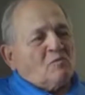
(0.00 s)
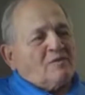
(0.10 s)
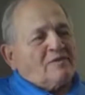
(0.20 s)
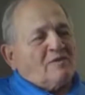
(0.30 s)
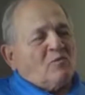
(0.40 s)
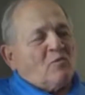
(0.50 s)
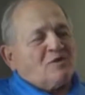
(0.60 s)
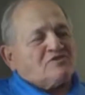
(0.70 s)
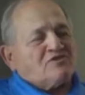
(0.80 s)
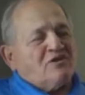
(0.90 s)
We didn't
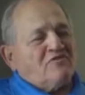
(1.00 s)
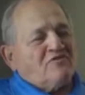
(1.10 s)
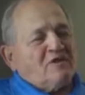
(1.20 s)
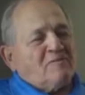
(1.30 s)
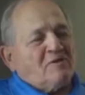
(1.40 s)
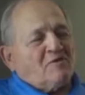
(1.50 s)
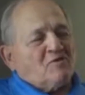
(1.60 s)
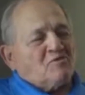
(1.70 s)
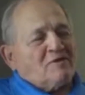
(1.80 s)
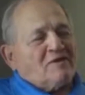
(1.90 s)
watch TV
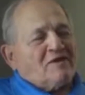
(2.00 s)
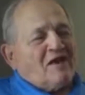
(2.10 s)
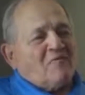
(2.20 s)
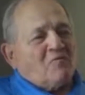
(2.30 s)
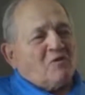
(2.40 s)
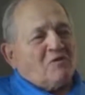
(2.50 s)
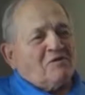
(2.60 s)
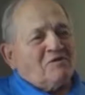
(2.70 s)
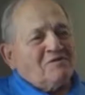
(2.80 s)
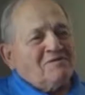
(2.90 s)
because we didn't have one.